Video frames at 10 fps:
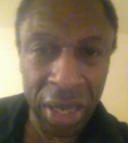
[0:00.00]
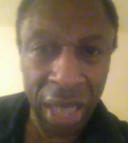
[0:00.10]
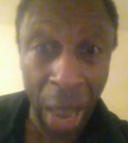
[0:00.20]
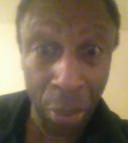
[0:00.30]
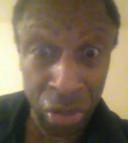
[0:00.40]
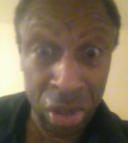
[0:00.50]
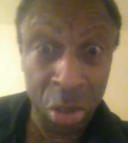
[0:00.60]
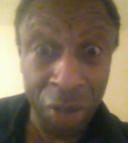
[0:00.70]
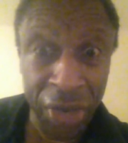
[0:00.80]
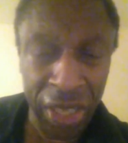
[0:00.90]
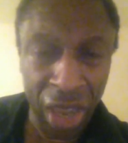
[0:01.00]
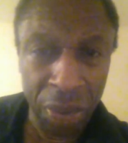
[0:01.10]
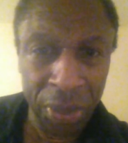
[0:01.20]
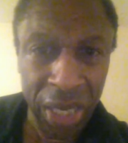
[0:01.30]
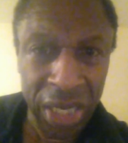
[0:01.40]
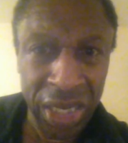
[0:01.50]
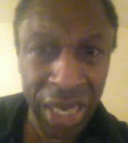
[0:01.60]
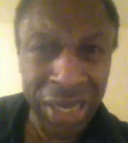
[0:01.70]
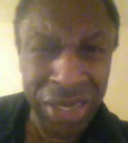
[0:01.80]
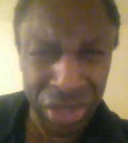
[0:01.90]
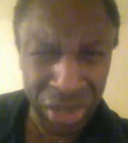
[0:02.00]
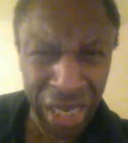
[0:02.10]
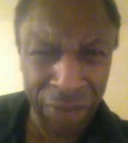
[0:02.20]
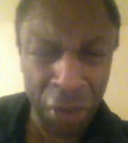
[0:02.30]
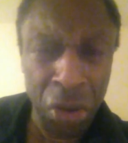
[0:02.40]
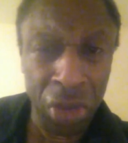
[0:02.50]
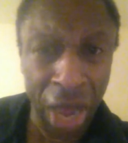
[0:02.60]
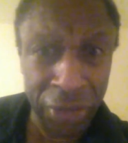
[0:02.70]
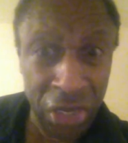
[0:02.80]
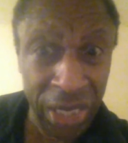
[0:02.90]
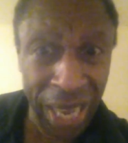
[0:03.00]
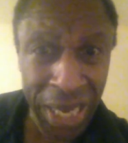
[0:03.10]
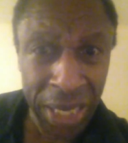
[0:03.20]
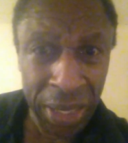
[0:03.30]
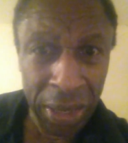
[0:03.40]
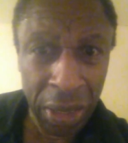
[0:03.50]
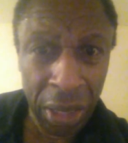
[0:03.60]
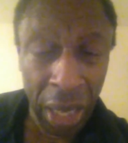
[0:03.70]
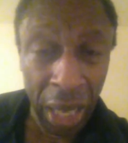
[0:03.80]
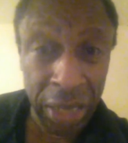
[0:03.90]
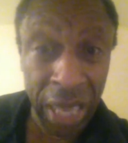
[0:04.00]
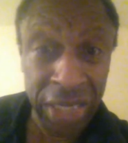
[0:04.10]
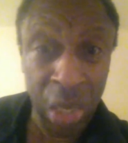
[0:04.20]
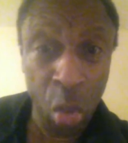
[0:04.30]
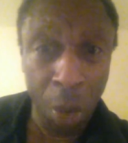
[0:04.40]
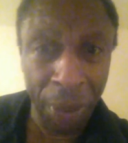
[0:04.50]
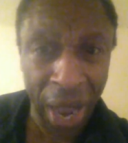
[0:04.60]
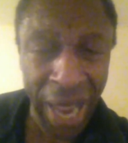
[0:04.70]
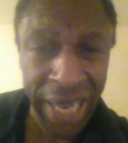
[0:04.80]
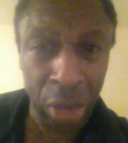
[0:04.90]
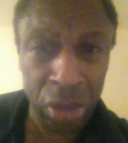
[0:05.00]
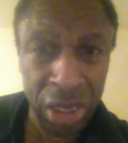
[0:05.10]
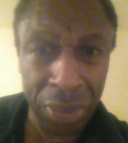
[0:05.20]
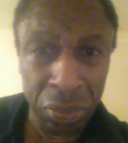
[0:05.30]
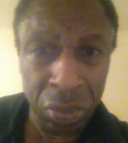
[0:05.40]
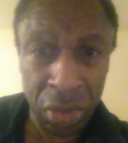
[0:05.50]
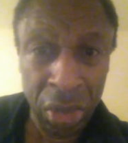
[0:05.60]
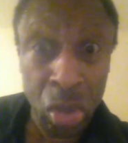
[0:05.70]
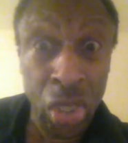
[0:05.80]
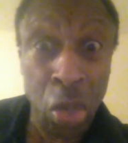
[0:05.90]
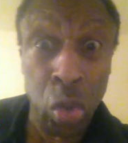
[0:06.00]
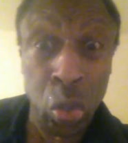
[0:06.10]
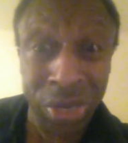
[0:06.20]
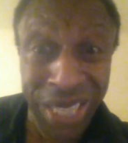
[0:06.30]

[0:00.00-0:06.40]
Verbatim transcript: I was going to do a video, but I decided I'd just take a photograph instead. And as I walked by, I yelled at them, "Social